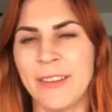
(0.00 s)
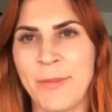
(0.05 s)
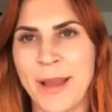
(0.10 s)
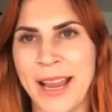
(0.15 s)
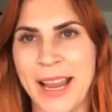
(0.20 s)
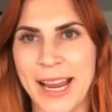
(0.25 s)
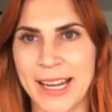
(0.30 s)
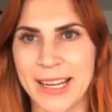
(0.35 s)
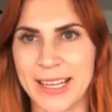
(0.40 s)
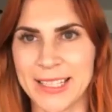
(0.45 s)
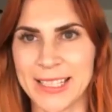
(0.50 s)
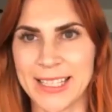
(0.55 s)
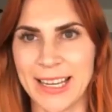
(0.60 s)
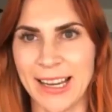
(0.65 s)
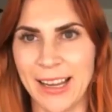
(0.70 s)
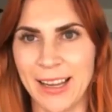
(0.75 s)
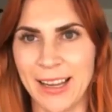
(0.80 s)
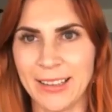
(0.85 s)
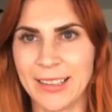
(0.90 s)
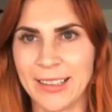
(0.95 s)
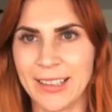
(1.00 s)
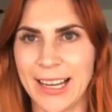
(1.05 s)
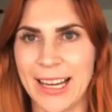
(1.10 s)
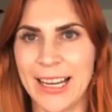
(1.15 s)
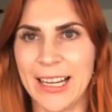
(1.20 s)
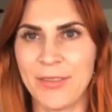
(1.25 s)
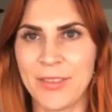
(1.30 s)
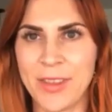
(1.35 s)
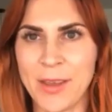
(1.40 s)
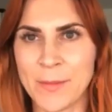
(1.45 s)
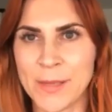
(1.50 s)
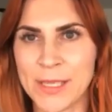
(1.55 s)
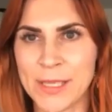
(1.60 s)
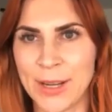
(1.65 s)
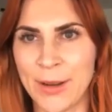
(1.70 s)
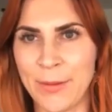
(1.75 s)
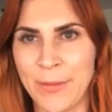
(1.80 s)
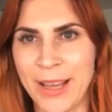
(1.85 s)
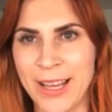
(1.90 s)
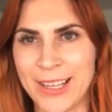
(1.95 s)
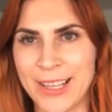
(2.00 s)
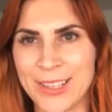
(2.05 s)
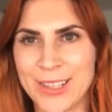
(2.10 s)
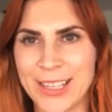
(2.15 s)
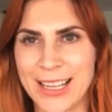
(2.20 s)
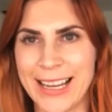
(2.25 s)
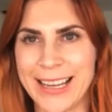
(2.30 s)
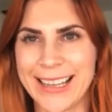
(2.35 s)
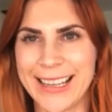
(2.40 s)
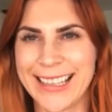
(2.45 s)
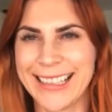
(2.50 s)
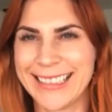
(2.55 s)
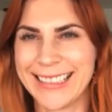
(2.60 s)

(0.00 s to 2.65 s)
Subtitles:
my haters now. I love them so much. Like,